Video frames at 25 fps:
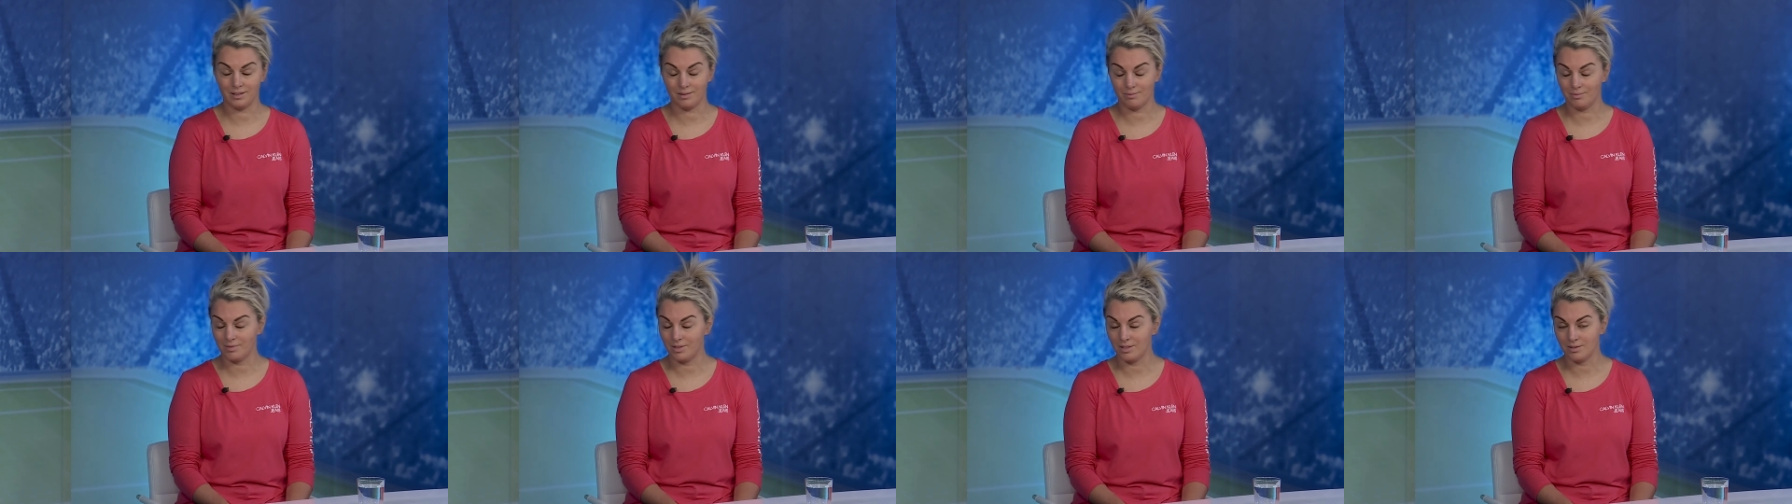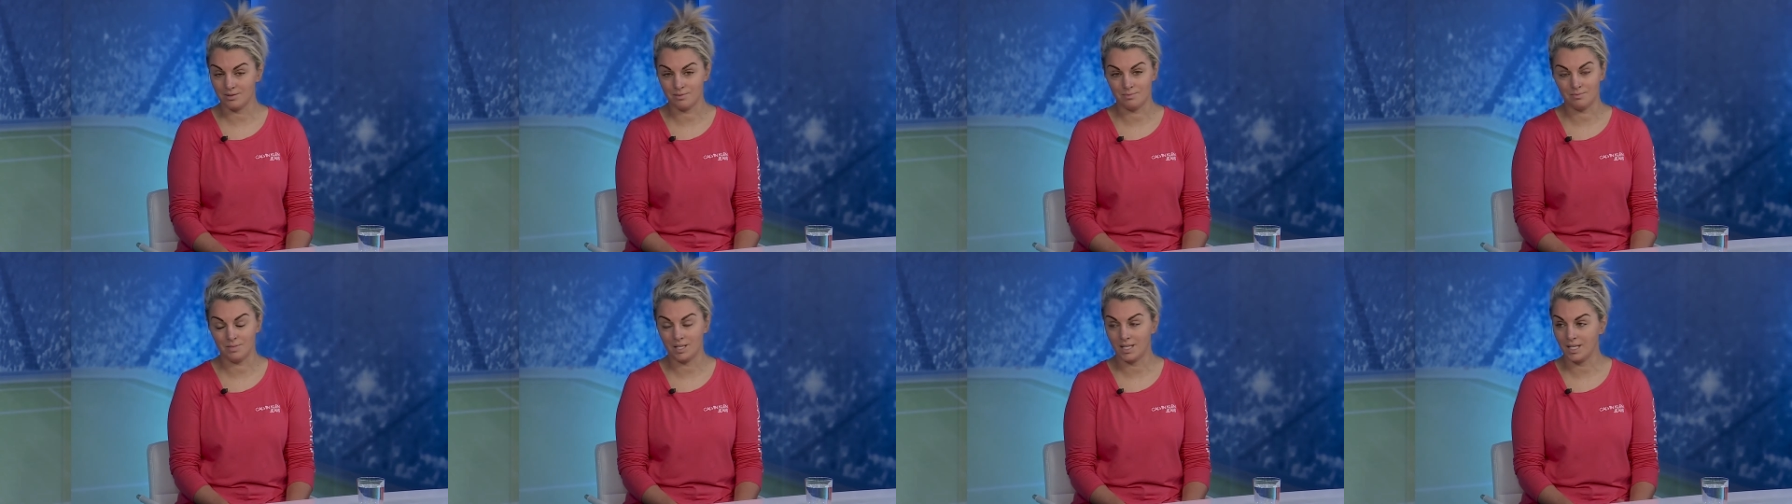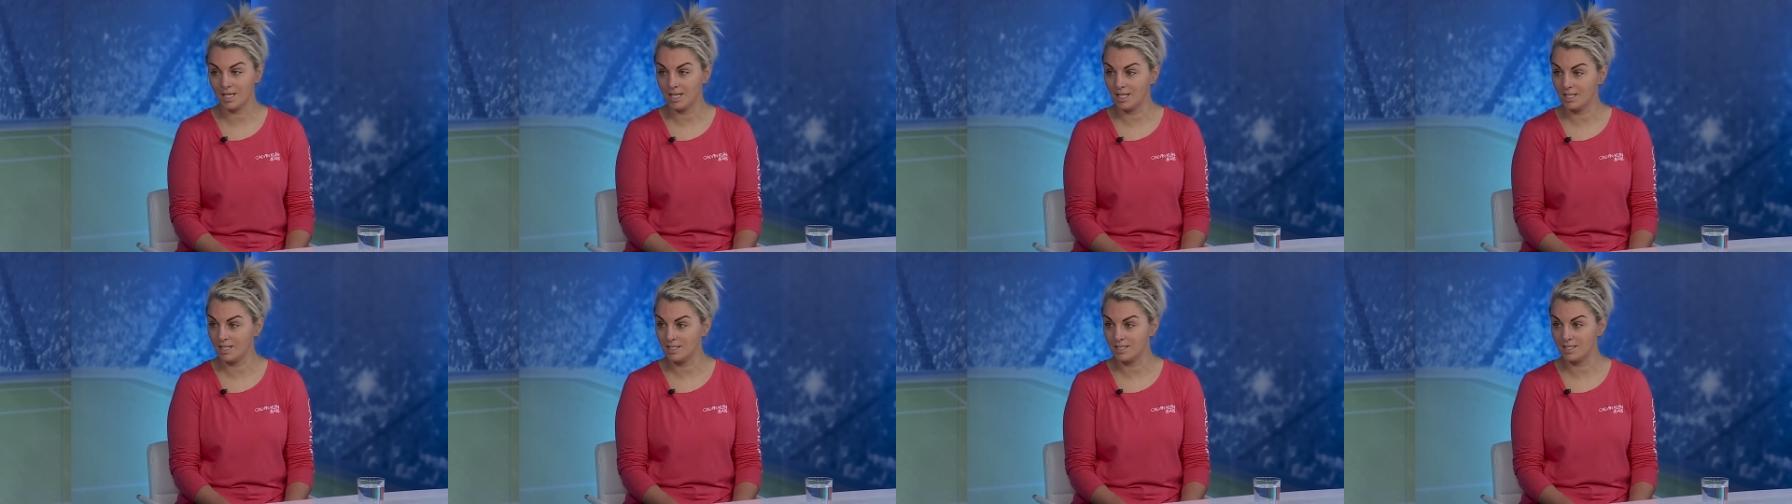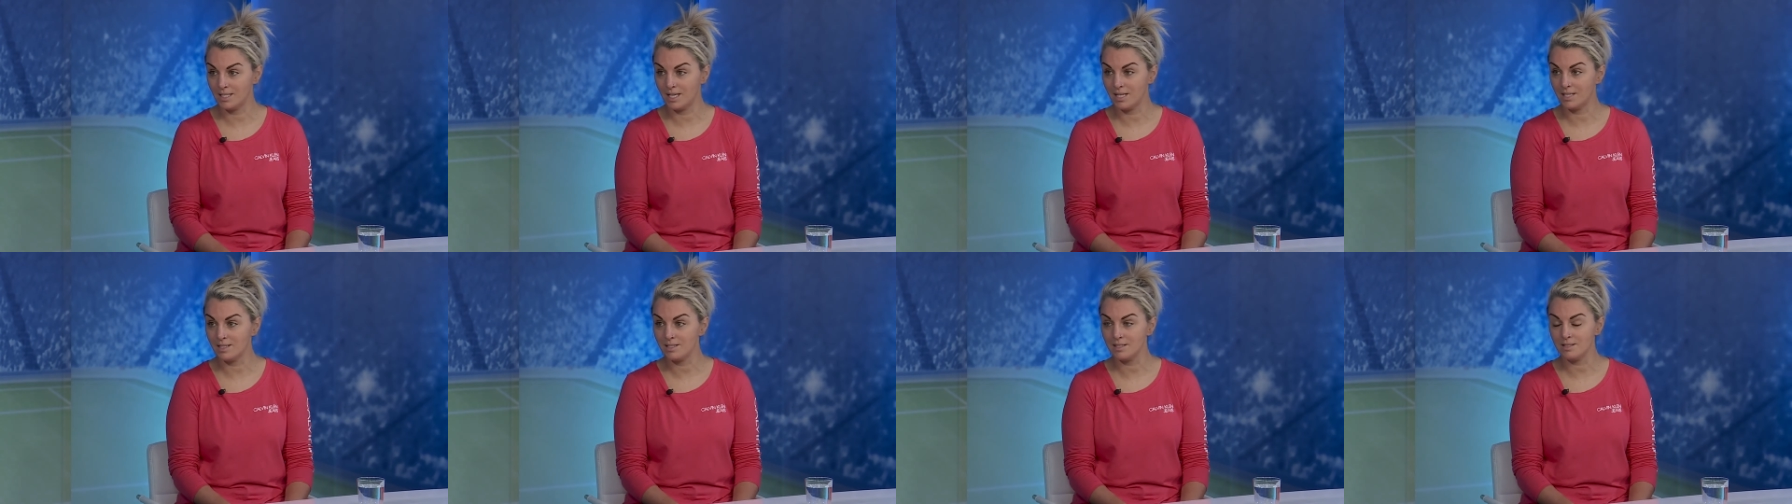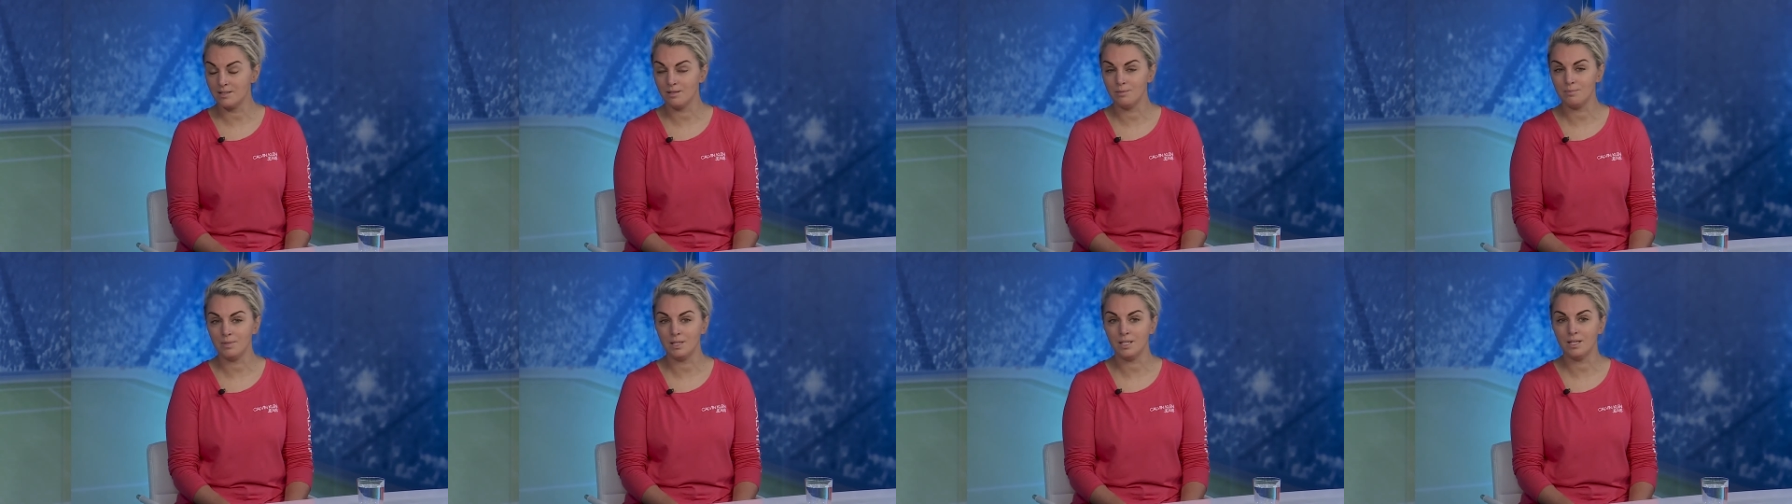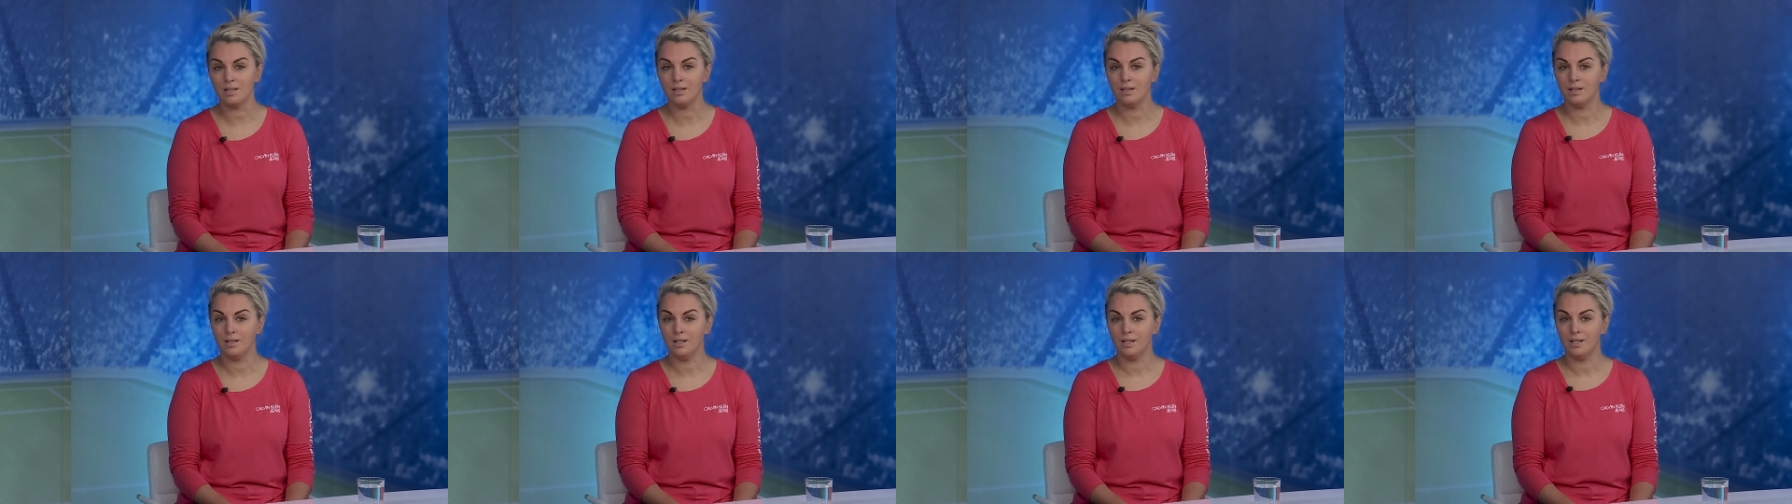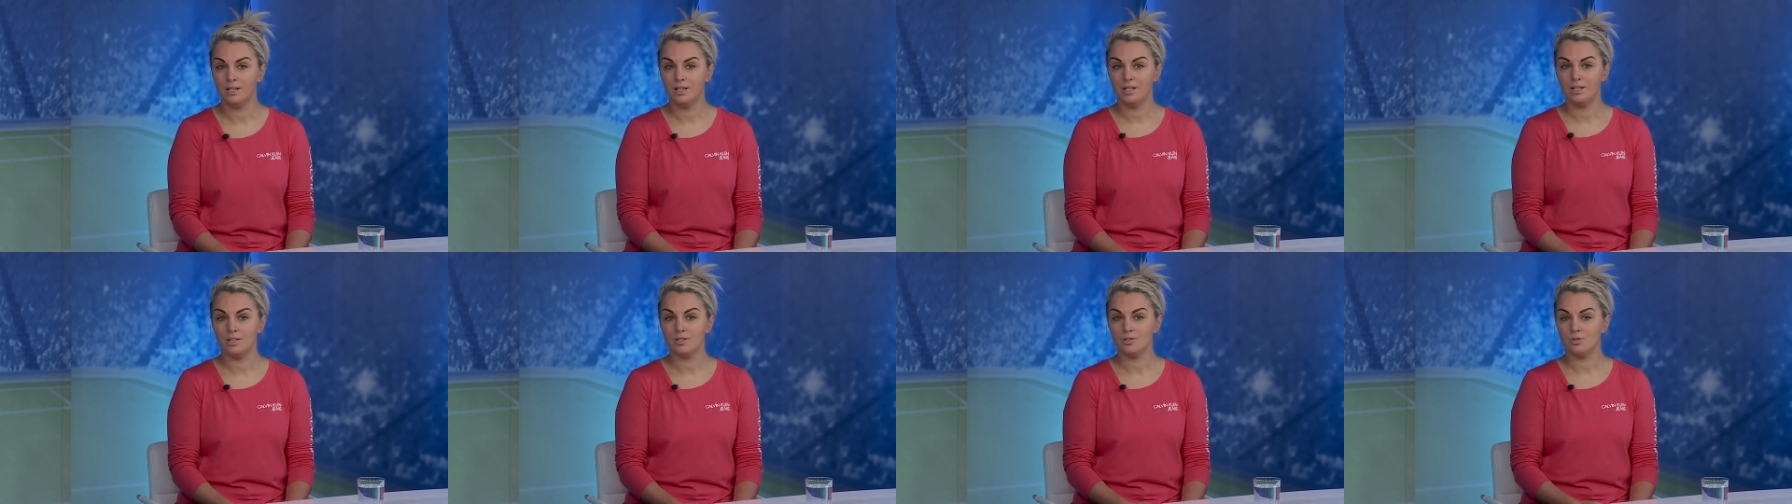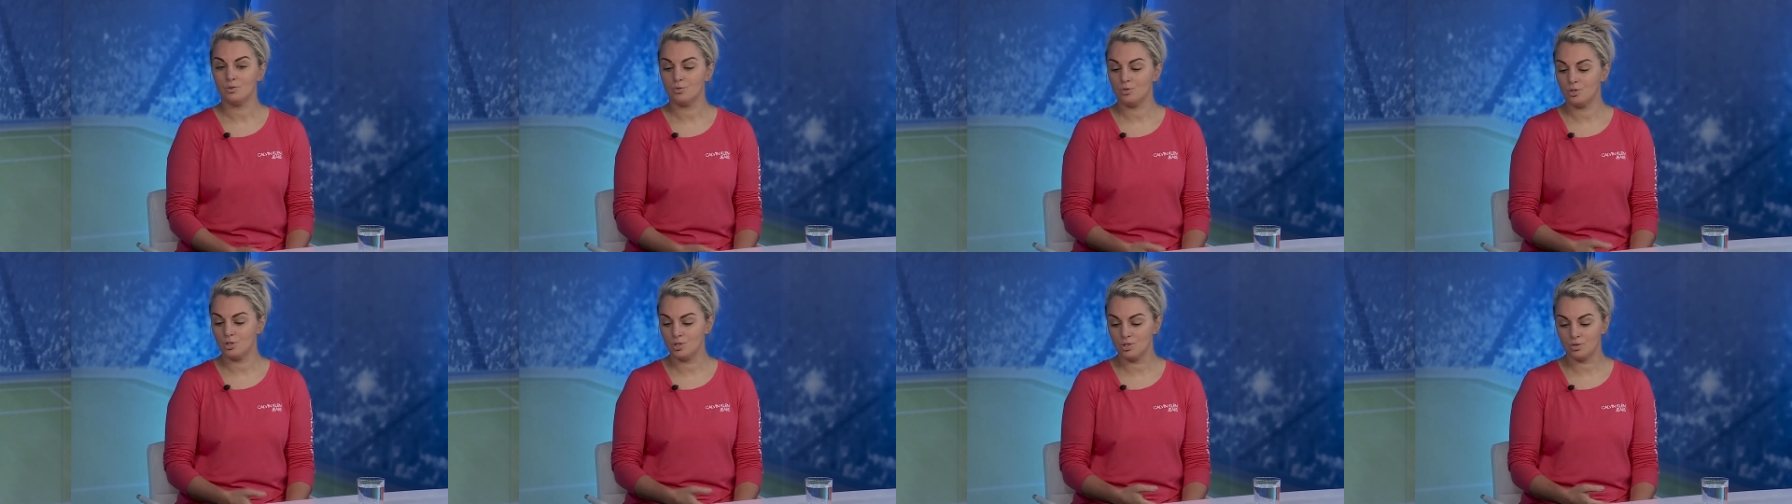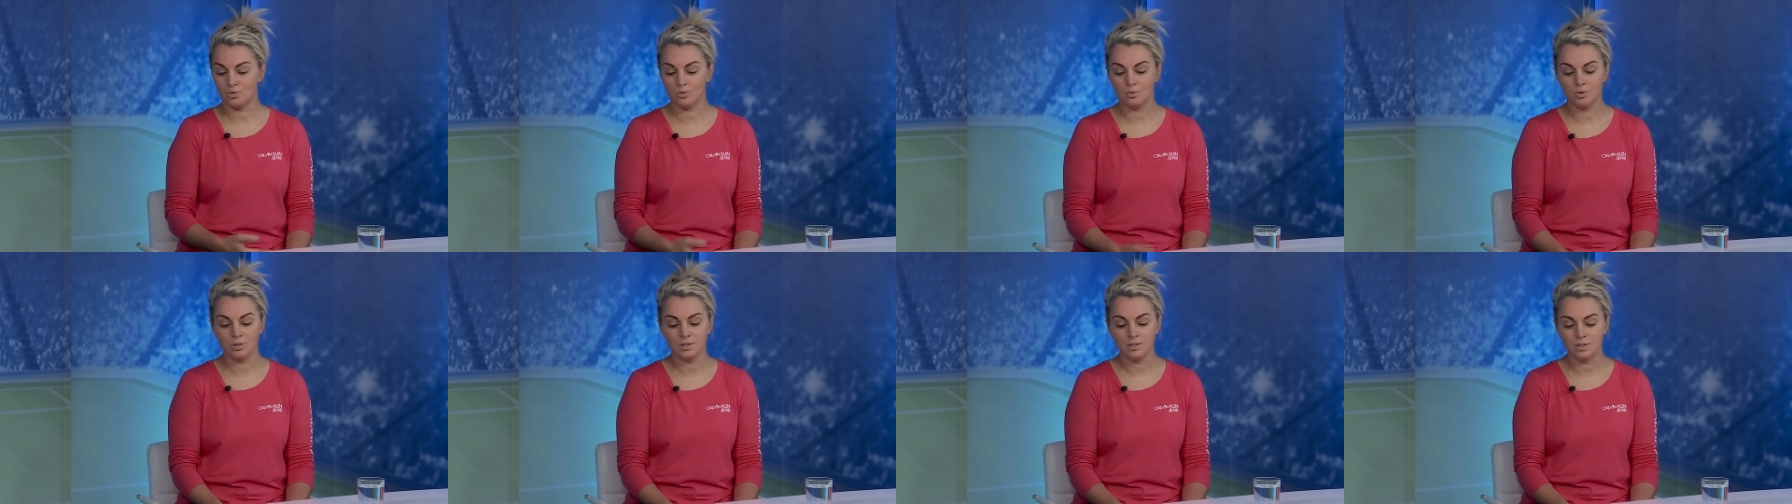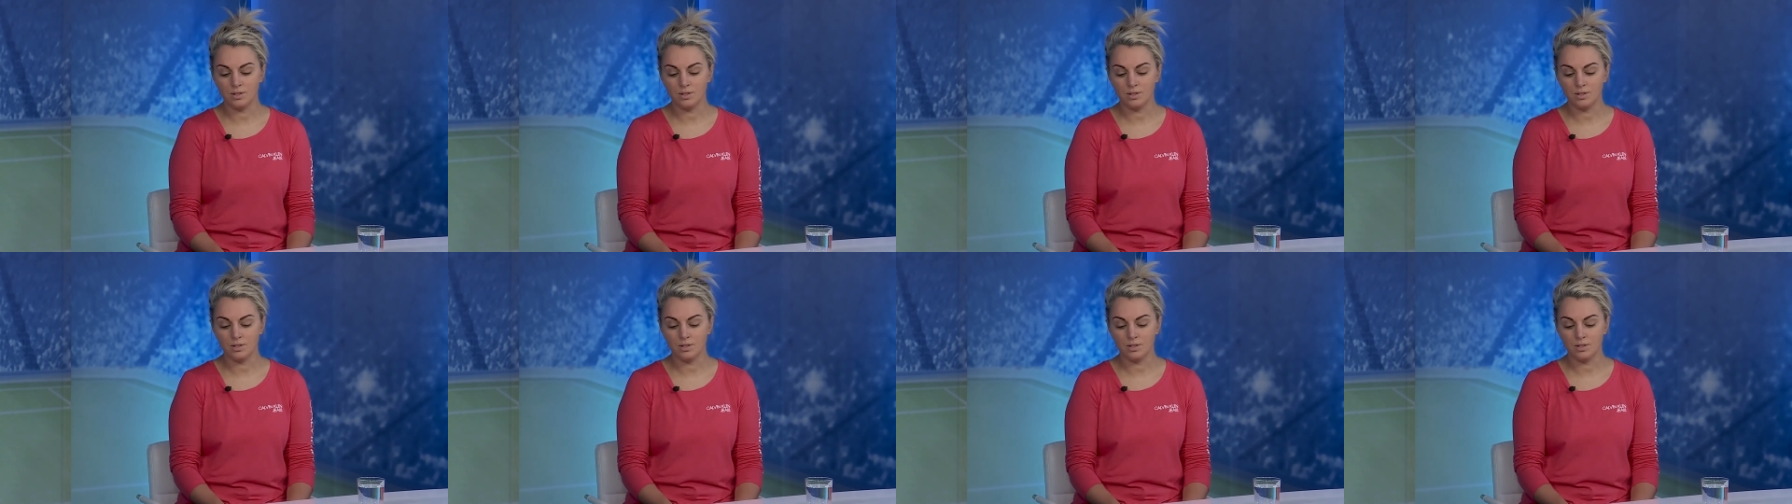doesn't make any sense to me. So she's going